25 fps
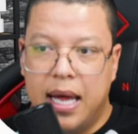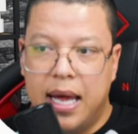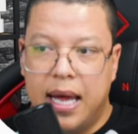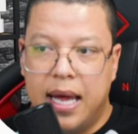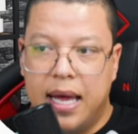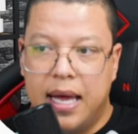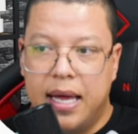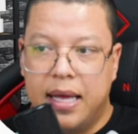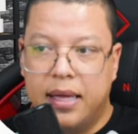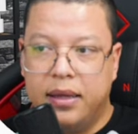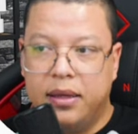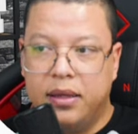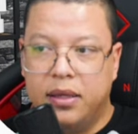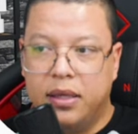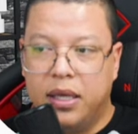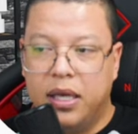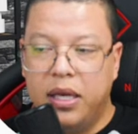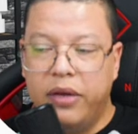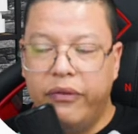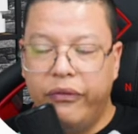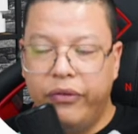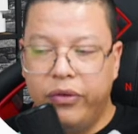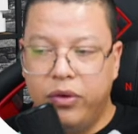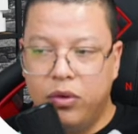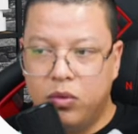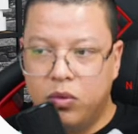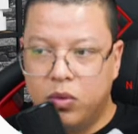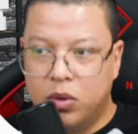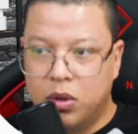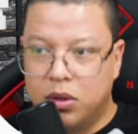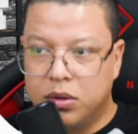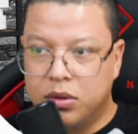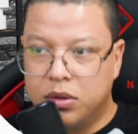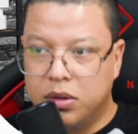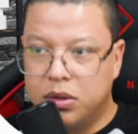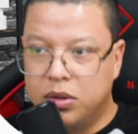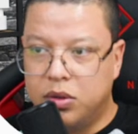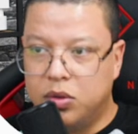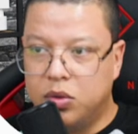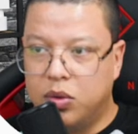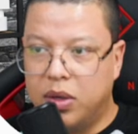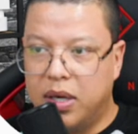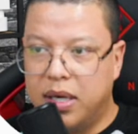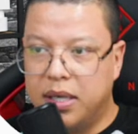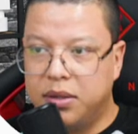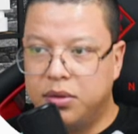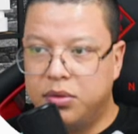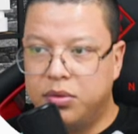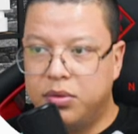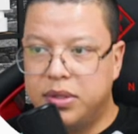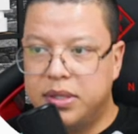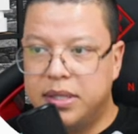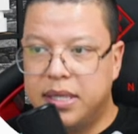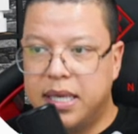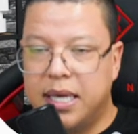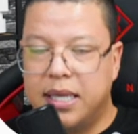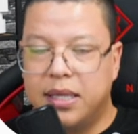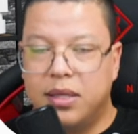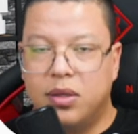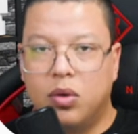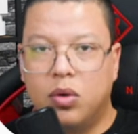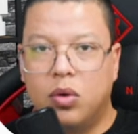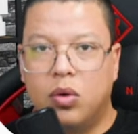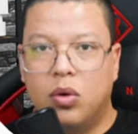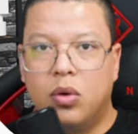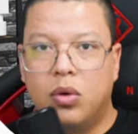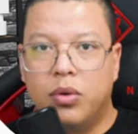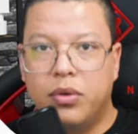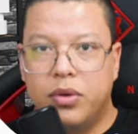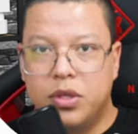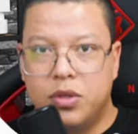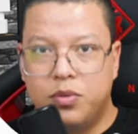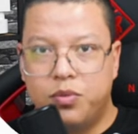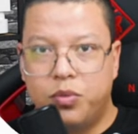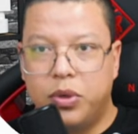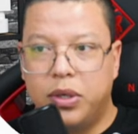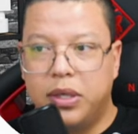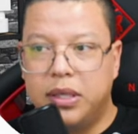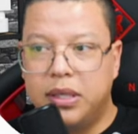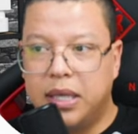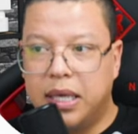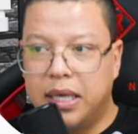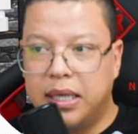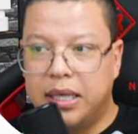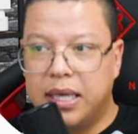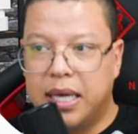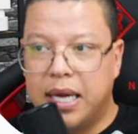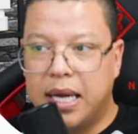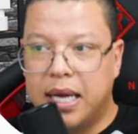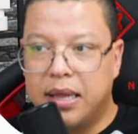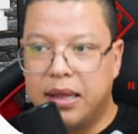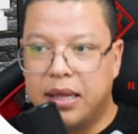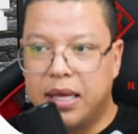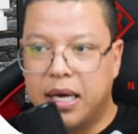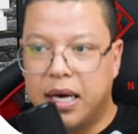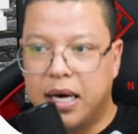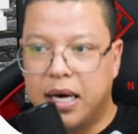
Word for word: And if you want to understand all the Spring Data and